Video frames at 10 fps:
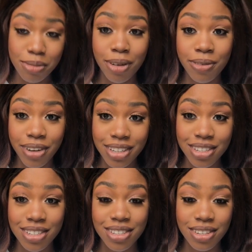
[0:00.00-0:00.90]
My
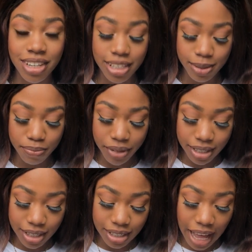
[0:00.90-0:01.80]
friends just started this
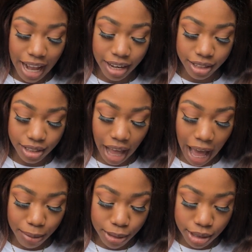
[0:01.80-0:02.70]
business and it's
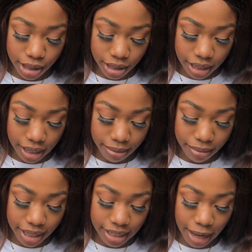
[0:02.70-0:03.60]
absolutely
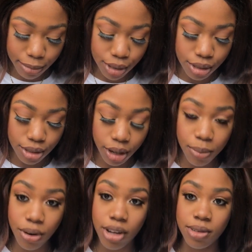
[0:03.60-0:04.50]
amazing. I'm so
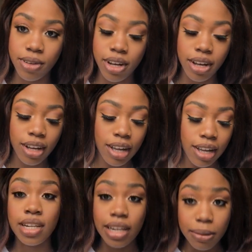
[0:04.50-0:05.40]
proud of her.
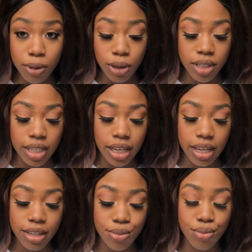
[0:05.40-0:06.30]
Lip
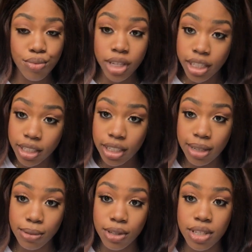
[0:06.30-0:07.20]
glosses, really good
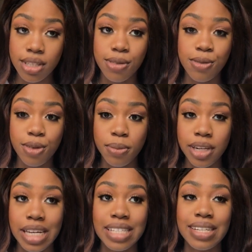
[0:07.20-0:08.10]
lip glosses. The
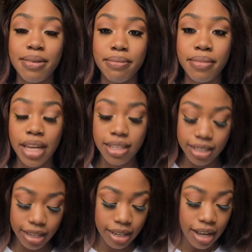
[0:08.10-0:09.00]
formula is
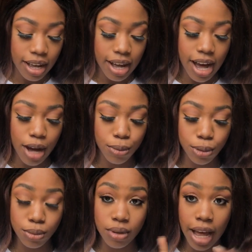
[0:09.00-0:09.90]
amazing. I
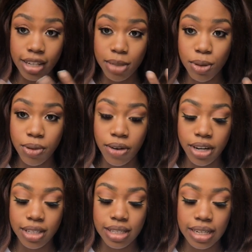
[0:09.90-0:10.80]
will actually be wearing
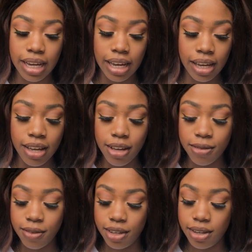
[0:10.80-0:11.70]
it today
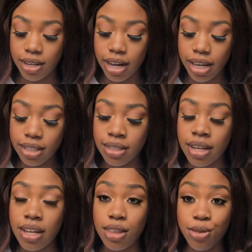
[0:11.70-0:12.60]
for you
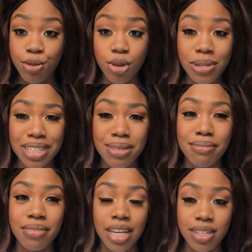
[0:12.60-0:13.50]
guys. The formula is
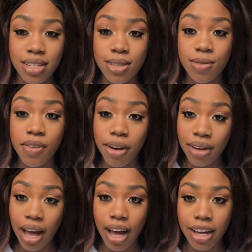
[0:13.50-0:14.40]
amazing. It's very
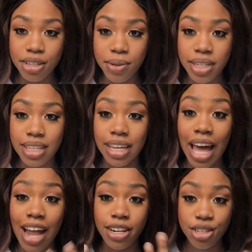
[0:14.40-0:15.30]
hydrating
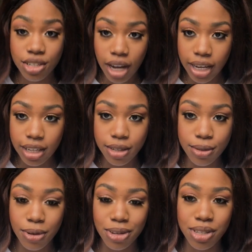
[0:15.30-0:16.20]
and it's shiny
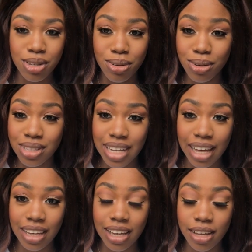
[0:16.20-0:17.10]
as well. It's not
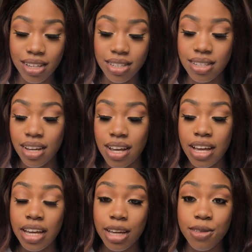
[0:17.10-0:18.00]
tacky, because
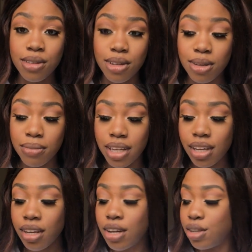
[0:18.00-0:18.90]
if you know
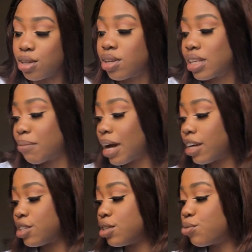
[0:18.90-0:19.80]
me, you know that I'm
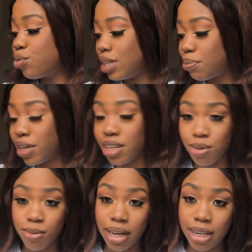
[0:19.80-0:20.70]
actually really picky
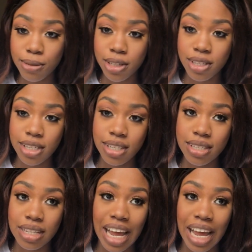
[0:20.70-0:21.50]
with my lip glosses.